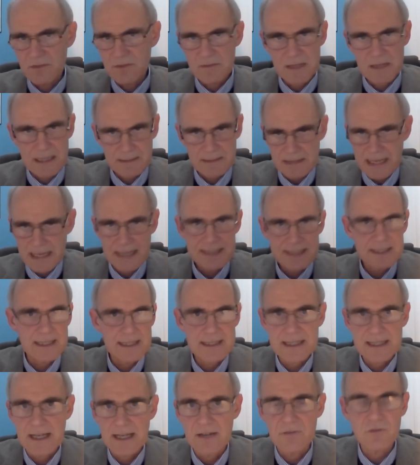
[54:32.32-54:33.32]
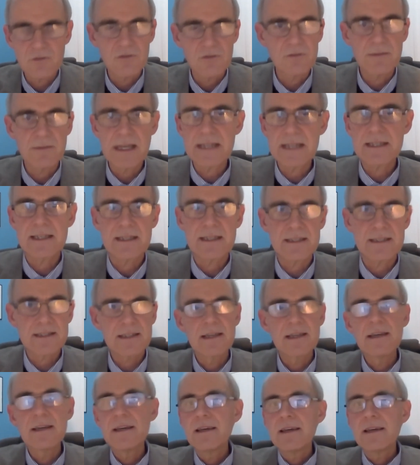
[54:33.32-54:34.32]
classic town hall meetings,
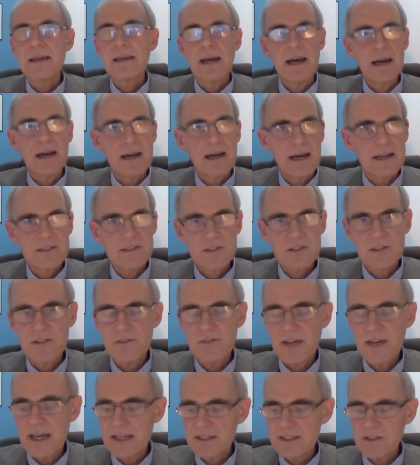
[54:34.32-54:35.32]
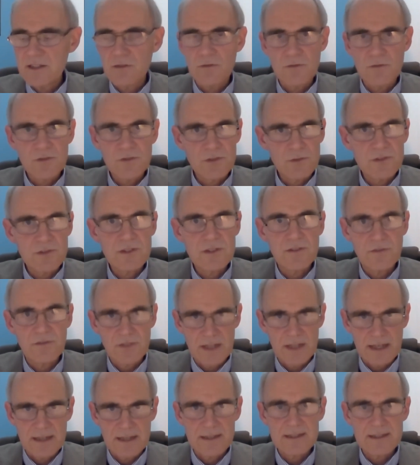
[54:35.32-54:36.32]
surveys, and all sorts of
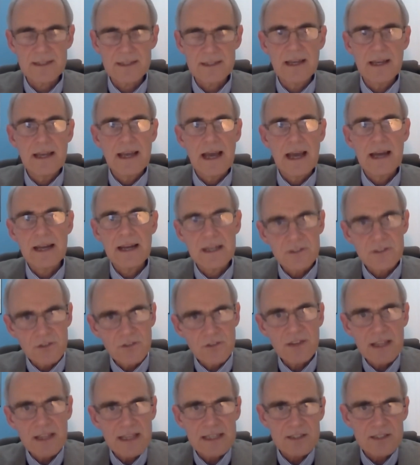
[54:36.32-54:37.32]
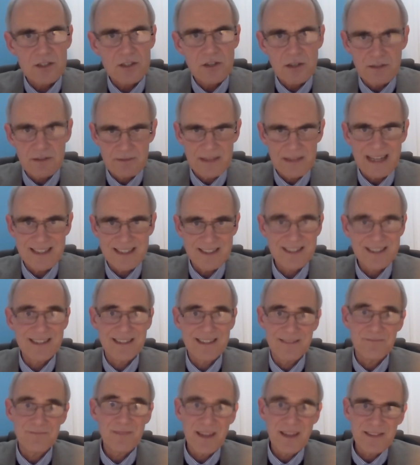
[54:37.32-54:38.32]
things. And I do think that's
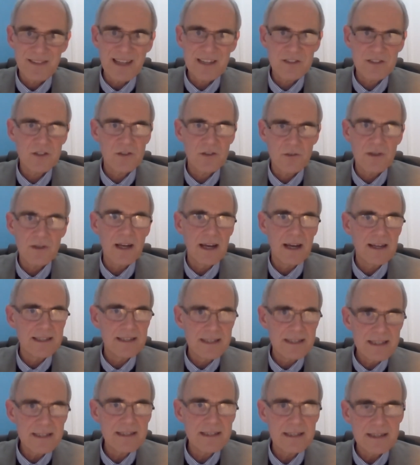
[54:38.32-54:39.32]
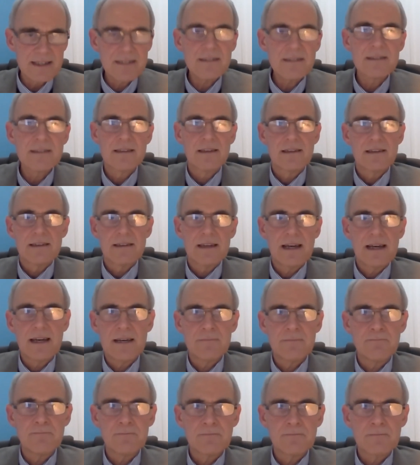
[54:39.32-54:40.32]
a good idea.
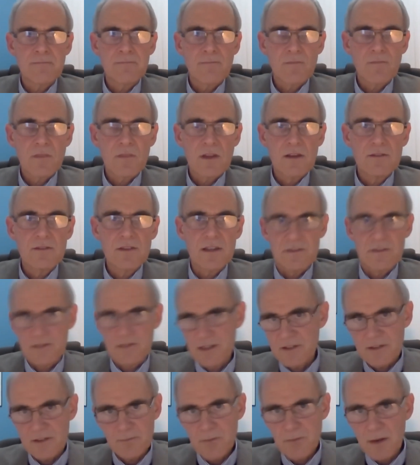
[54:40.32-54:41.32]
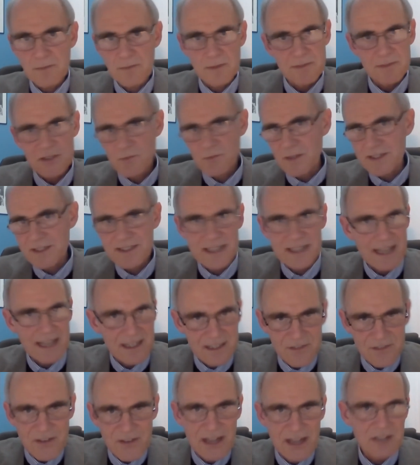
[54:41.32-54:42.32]
The problem is, what's the
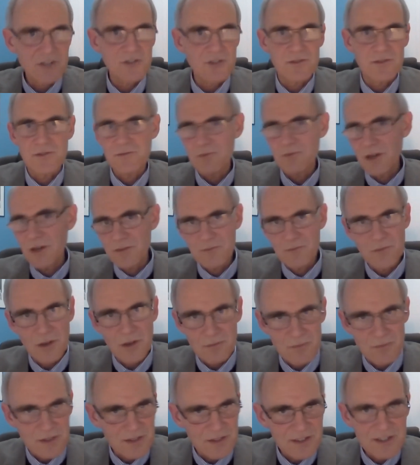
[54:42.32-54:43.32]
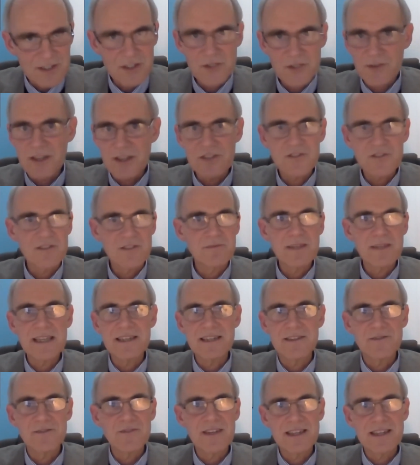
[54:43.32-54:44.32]
counterfactual? What would the situation have been in
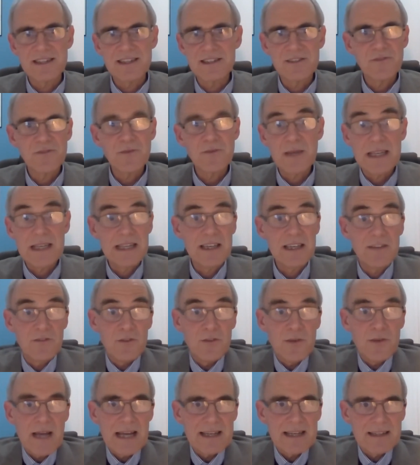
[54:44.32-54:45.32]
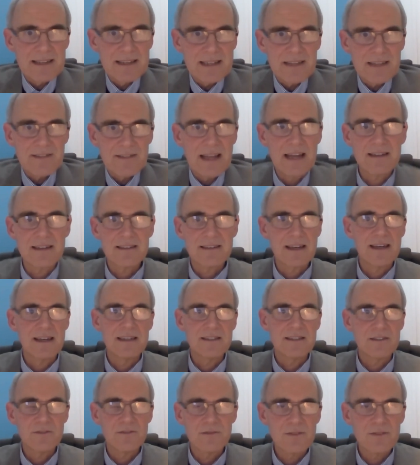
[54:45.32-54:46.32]
Finland if you hadn't had that kind of